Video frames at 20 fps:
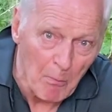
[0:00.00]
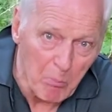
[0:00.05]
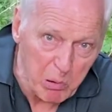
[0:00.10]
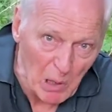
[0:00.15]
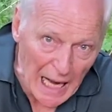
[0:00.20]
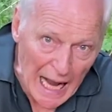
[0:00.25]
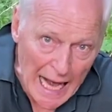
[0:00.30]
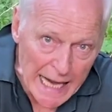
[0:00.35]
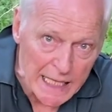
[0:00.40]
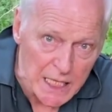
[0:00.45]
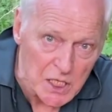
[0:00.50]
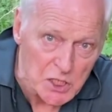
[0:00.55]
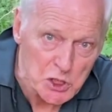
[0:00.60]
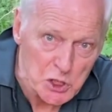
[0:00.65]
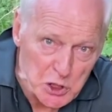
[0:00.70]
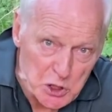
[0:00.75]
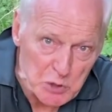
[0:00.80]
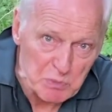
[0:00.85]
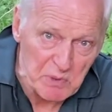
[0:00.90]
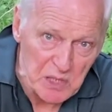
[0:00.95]
black
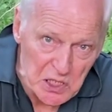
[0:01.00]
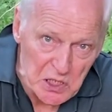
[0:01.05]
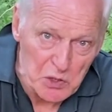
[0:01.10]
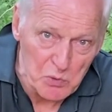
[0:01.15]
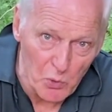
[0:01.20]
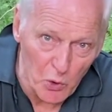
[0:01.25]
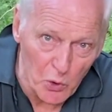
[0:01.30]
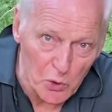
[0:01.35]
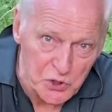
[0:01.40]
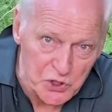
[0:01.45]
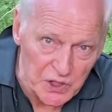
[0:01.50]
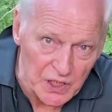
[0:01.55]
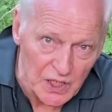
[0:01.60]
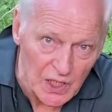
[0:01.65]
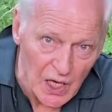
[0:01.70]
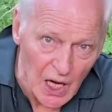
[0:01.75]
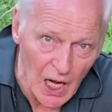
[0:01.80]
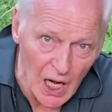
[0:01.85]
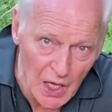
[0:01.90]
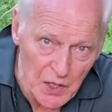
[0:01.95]
smelly water,
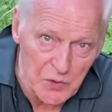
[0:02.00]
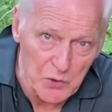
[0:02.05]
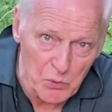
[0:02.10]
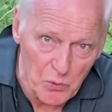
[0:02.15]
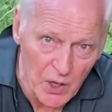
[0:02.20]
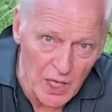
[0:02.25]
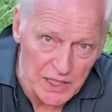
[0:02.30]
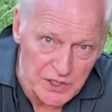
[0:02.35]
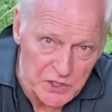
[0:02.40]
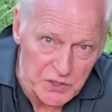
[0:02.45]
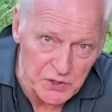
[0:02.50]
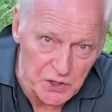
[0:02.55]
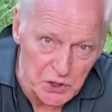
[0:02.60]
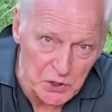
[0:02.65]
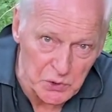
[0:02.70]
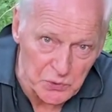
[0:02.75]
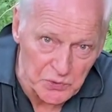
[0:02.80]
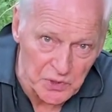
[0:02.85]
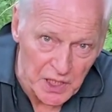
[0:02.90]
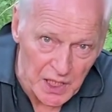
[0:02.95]
otherwise
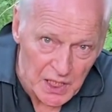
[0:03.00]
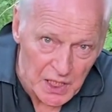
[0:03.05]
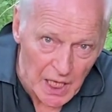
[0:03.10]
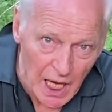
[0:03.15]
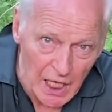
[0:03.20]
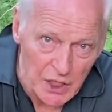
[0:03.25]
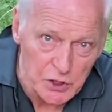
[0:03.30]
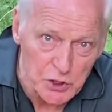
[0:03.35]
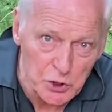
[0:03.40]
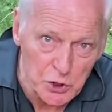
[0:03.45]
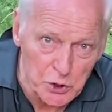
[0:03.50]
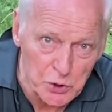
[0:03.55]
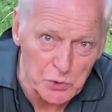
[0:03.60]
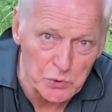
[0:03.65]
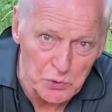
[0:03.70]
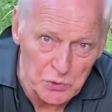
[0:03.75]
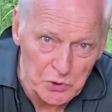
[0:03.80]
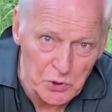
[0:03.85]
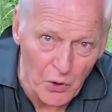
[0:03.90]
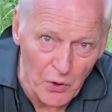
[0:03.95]
known as
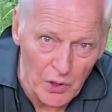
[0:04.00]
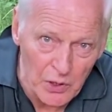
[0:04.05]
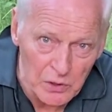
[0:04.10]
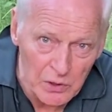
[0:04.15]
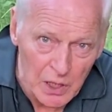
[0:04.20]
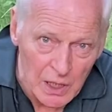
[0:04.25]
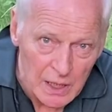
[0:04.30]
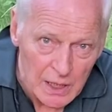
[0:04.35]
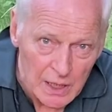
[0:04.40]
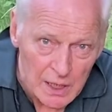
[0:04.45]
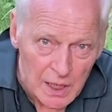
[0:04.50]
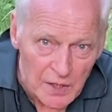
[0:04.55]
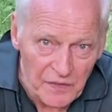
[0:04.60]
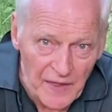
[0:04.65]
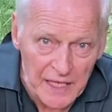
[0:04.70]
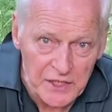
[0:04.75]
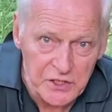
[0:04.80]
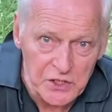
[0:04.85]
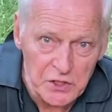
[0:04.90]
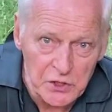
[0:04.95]
crude oil,
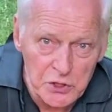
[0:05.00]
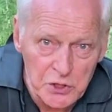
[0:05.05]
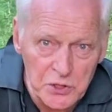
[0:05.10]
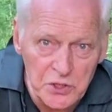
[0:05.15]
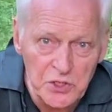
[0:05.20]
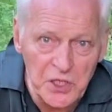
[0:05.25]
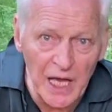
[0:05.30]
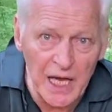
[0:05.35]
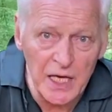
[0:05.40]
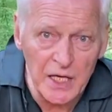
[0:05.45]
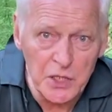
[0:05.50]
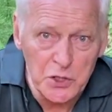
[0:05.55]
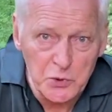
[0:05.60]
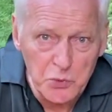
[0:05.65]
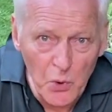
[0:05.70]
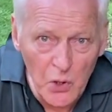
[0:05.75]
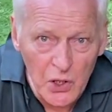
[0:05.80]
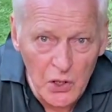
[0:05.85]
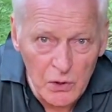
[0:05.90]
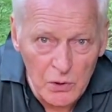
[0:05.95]
that in today's
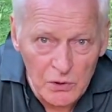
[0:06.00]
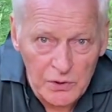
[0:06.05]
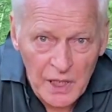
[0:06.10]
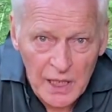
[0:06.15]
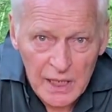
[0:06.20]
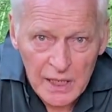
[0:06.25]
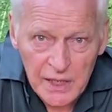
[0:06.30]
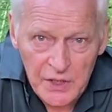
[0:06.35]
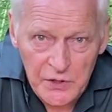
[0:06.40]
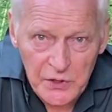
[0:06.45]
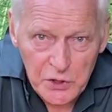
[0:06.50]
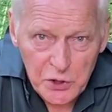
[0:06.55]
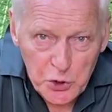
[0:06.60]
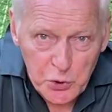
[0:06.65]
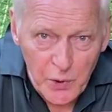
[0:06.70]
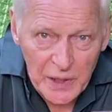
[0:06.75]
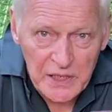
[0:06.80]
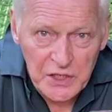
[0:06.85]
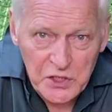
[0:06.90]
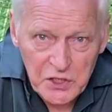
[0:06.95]
world, in the
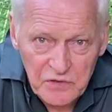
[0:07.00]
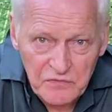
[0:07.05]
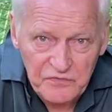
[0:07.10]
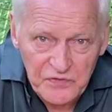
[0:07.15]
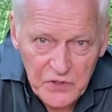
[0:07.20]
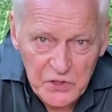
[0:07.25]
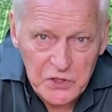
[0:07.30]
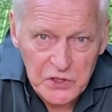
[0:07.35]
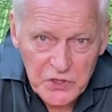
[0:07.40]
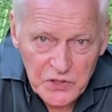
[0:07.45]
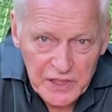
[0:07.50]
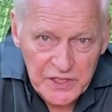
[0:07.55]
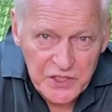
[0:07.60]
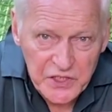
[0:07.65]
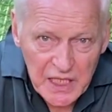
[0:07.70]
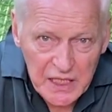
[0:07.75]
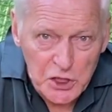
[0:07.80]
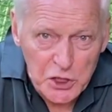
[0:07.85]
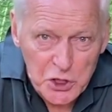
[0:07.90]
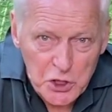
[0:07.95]
21st
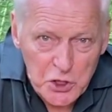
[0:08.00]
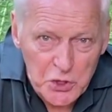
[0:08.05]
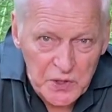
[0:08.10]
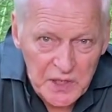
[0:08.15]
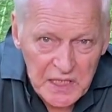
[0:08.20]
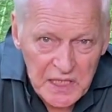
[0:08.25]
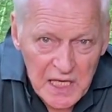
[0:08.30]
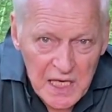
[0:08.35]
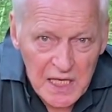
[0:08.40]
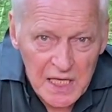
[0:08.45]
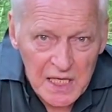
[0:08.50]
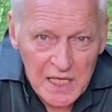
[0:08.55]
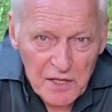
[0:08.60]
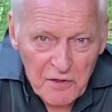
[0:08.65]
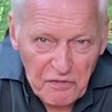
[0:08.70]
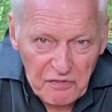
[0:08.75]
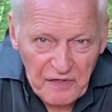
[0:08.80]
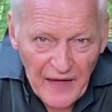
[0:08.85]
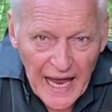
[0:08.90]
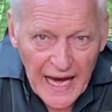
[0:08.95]
century,
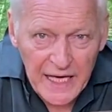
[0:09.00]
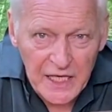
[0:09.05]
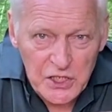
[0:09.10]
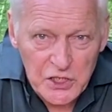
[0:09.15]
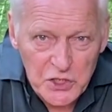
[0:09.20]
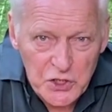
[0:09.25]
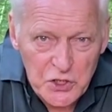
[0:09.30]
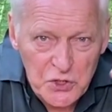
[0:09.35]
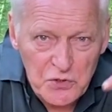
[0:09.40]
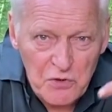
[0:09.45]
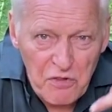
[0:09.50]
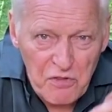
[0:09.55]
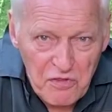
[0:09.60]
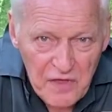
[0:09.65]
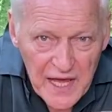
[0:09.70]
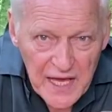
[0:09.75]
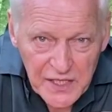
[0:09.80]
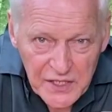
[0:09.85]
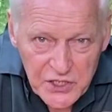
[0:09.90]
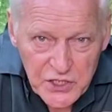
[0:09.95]
thanks to
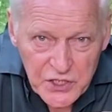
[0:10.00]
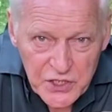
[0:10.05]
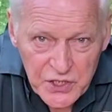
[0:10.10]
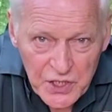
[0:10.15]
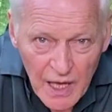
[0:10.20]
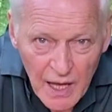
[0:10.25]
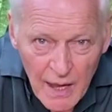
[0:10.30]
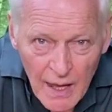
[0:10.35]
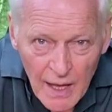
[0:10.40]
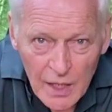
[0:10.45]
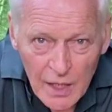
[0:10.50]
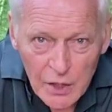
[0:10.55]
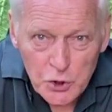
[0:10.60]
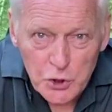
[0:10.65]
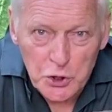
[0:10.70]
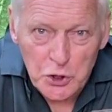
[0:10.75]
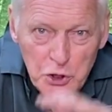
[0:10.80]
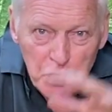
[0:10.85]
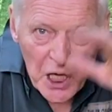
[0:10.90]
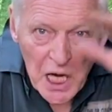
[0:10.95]
this,
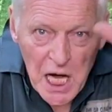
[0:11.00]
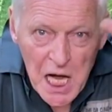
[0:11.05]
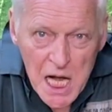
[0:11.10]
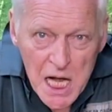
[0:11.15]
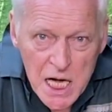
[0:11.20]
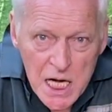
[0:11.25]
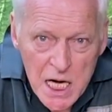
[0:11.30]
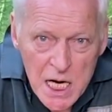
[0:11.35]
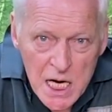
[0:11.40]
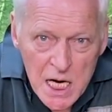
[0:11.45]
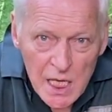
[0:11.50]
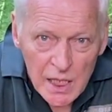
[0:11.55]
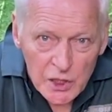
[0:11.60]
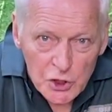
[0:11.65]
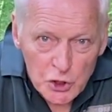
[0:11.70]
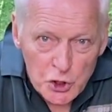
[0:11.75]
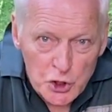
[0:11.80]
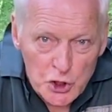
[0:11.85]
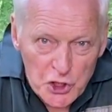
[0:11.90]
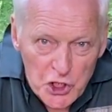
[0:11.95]
today
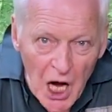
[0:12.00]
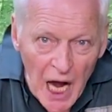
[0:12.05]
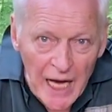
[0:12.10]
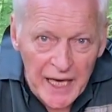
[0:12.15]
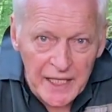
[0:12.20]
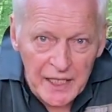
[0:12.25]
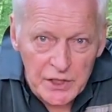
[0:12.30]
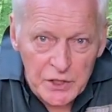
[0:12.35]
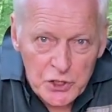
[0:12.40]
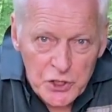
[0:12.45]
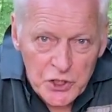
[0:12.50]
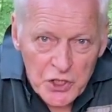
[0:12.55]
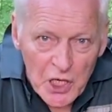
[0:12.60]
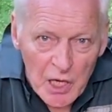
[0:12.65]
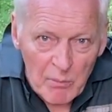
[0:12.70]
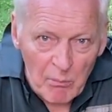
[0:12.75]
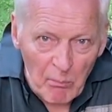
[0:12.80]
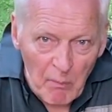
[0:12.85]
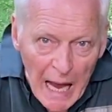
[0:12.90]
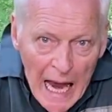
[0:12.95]
giant
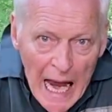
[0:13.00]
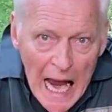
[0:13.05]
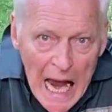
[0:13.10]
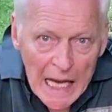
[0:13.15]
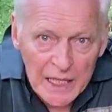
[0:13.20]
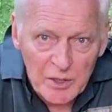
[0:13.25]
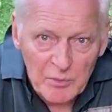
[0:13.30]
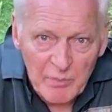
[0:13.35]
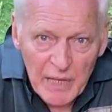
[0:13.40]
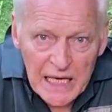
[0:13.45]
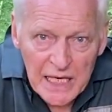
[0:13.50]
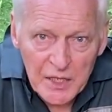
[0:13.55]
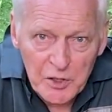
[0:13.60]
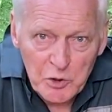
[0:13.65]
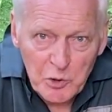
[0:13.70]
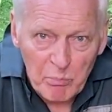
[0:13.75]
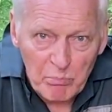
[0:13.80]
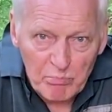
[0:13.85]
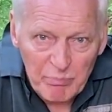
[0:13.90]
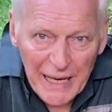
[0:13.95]

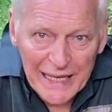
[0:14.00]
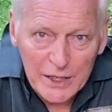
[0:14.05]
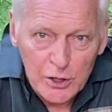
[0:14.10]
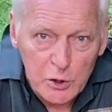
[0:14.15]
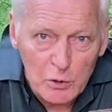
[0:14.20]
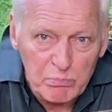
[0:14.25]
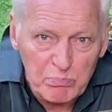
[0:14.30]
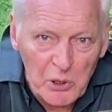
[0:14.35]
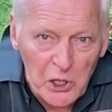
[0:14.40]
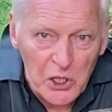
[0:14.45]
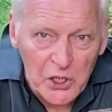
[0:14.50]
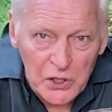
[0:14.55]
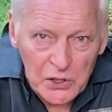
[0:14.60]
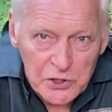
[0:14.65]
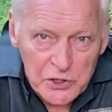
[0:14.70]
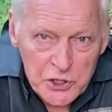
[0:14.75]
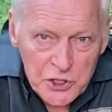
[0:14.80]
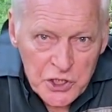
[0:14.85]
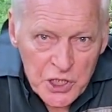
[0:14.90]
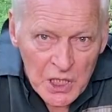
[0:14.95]
man-made metal
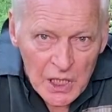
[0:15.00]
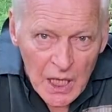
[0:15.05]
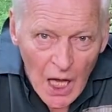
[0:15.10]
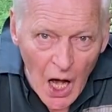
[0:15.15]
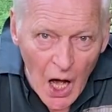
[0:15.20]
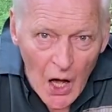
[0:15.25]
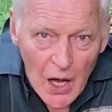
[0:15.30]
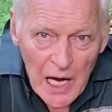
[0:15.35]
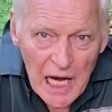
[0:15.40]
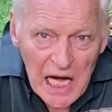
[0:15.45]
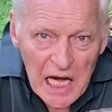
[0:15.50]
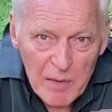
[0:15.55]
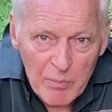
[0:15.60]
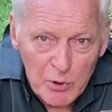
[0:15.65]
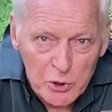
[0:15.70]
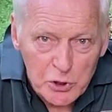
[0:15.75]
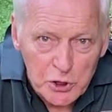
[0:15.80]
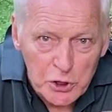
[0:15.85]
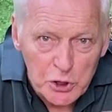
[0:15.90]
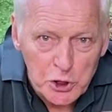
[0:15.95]
birds are
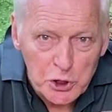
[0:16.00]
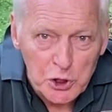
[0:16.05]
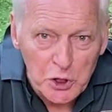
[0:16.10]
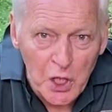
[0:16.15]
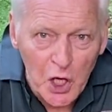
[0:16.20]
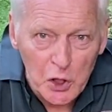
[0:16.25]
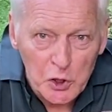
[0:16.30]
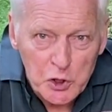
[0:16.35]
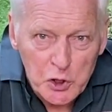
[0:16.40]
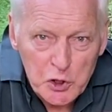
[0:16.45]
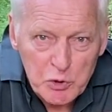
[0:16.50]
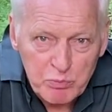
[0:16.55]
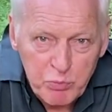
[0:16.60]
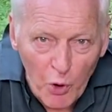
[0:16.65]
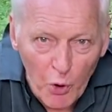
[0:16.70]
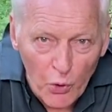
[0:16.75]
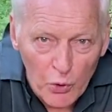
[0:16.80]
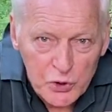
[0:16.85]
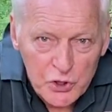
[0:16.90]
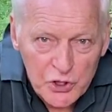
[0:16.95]
able to
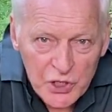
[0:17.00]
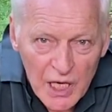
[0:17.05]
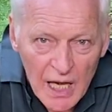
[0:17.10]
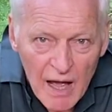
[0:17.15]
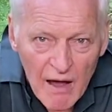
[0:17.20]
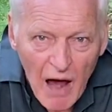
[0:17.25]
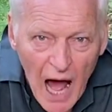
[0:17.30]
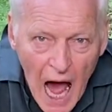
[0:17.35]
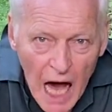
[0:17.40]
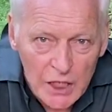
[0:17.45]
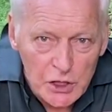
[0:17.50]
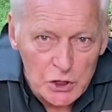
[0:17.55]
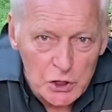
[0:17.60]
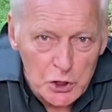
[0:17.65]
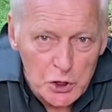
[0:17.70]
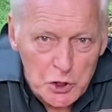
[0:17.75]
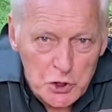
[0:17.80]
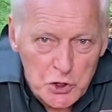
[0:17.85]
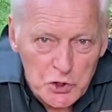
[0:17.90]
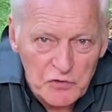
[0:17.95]
transport
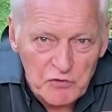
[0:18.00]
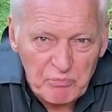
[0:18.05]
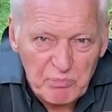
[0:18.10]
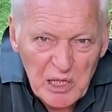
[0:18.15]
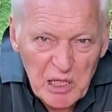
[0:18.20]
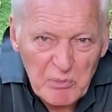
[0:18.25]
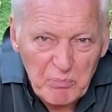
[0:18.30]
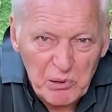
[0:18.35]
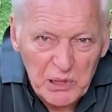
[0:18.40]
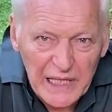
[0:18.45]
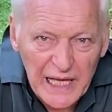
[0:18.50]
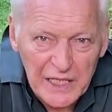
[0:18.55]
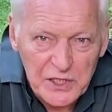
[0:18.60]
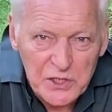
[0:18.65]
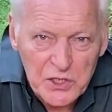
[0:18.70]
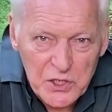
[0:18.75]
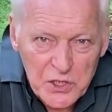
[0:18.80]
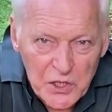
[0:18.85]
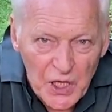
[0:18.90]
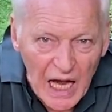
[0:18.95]
hundreds of people
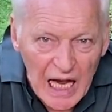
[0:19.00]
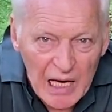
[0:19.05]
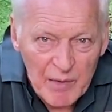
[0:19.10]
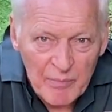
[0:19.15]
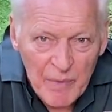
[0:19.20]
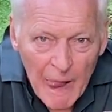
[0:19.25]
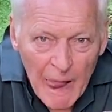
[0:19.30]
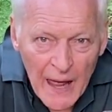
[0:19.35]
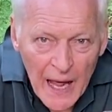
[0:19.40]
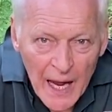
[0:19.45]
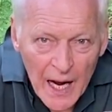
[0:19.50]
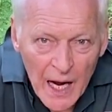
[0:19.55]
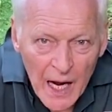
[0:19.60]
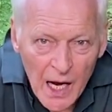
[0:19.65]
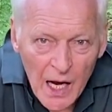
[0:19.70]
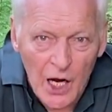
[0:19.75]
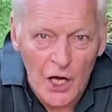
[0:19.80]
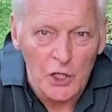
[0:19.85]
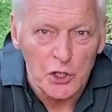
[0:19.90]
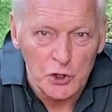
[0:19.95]
at a time
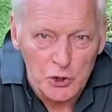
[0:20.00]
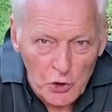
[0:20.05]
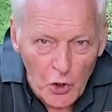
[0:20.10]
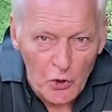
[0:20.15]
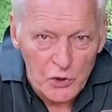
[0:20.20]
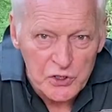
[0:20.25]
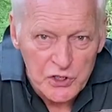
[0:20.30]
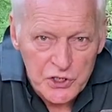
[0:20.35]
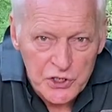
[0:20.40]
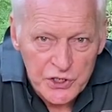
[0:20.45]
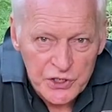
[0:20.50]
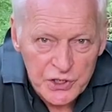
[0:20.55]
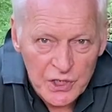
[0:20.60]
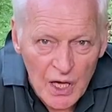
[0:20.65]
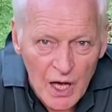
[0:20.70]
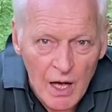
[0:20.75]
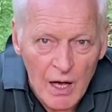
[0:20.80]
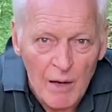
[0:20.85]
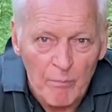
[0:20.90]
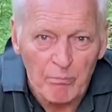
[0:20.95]
across
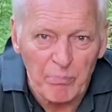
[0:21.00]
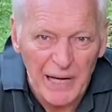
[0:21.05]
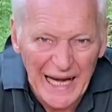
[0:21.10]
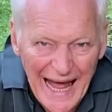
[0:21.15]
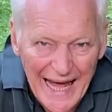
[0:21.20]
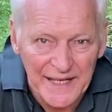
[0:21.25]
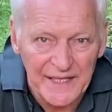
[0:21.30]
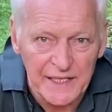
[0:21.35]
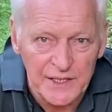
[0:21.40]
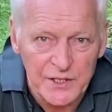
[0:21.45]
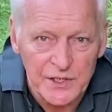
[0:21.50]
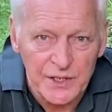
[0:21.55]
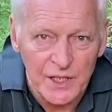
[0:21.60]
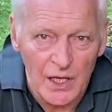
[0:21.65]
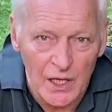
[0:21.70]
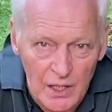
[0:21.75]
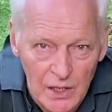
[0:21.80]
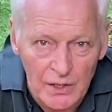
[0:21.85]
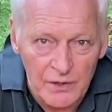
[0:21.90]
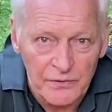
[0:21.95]
planet
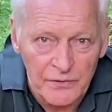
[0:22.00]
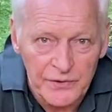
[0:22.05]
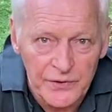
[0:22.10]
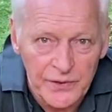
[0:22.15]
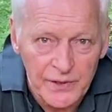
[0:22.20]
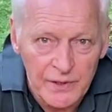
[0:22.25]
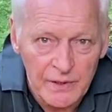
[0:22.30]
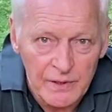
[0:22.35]
Earth.